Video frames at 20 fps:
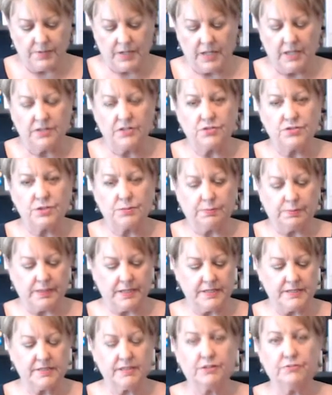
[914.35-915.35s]
there's a
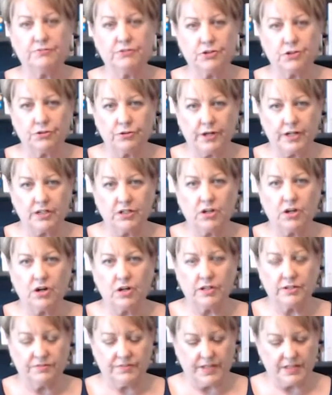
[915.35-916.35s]
place here for a credit
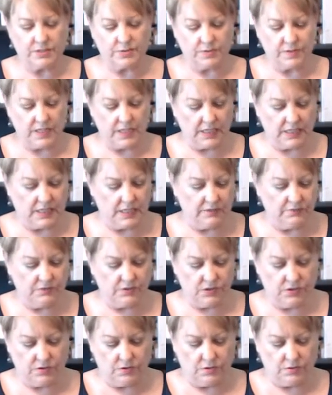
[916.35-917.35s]
card if that's what they give
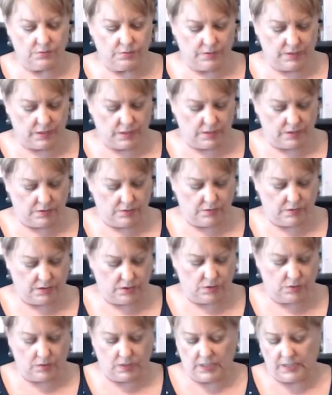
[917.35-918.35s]
you. You know,
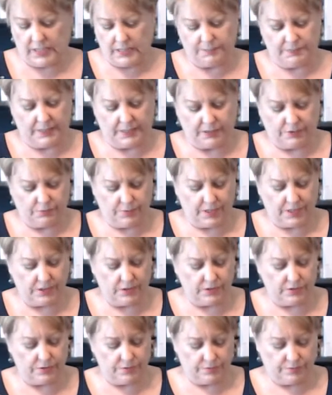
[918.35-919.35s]
total it up like a
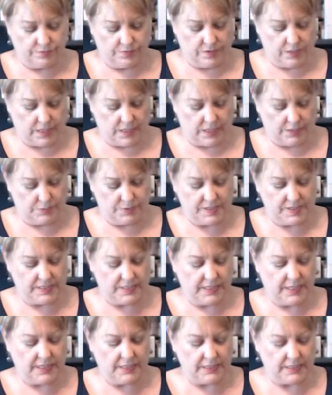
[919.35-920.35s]
regular
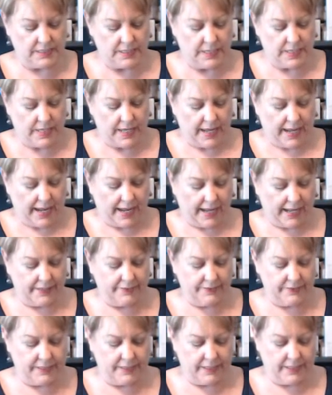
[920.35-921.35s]
receipt.
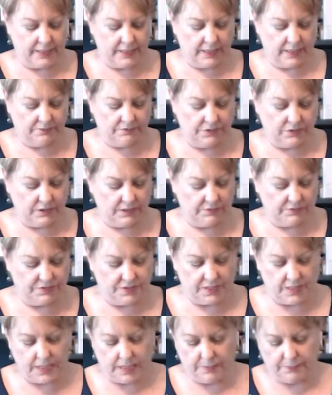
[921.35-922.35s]
And then if you lift
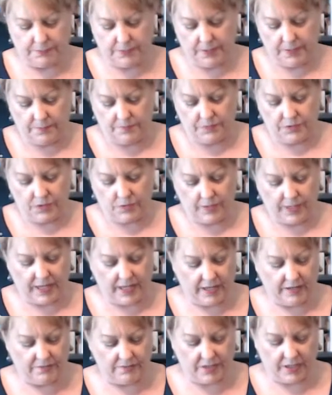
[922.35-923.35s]
it up, you
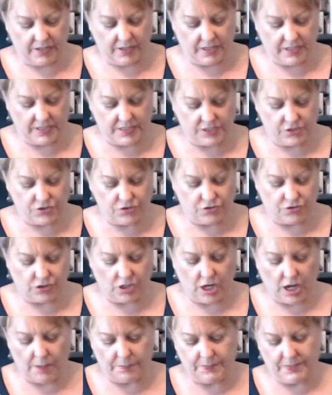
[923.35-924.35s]
have additional
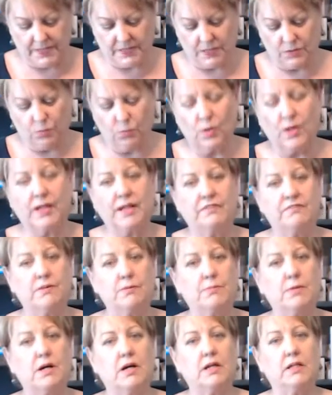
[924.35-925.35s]
copies. And one of
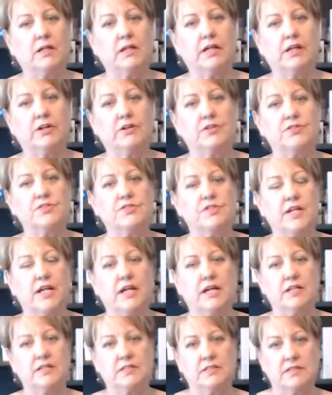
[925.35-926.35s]
them on here
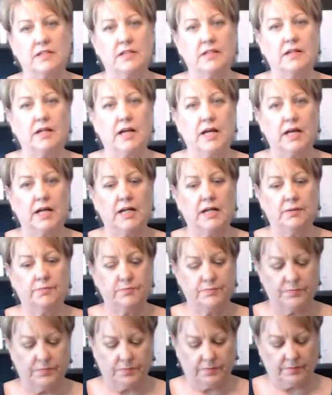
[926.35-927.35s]
says
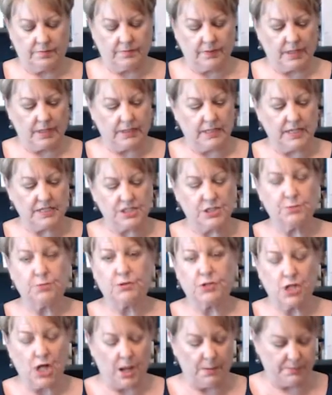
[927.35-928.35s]
customer
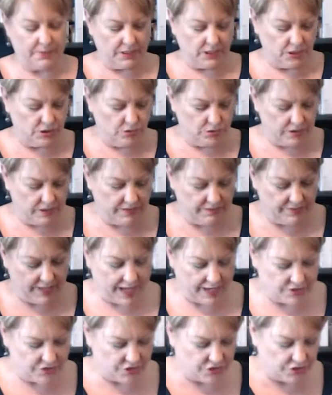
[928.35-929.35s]
copy, and you'll give
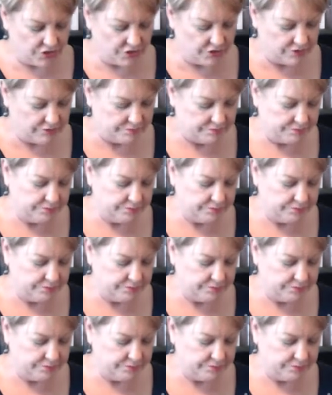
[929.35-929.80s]
that to her.